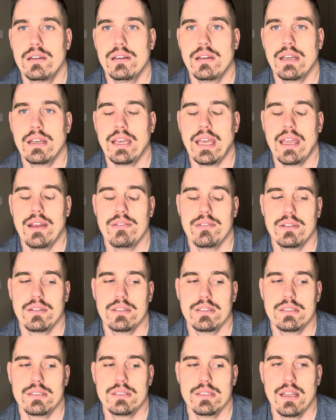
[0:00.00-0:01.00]
I can't
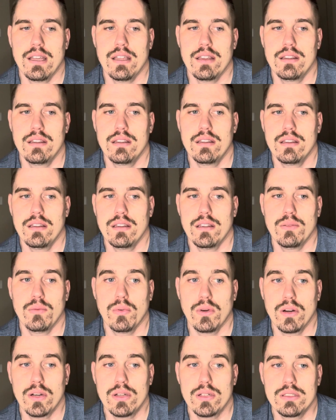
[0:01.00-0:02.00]
really say the
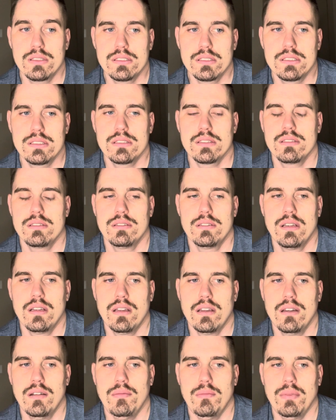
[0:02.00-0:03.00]
words,
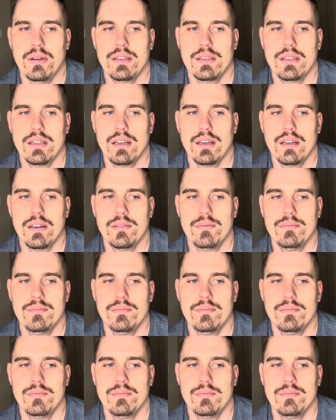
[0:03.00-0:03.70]
but I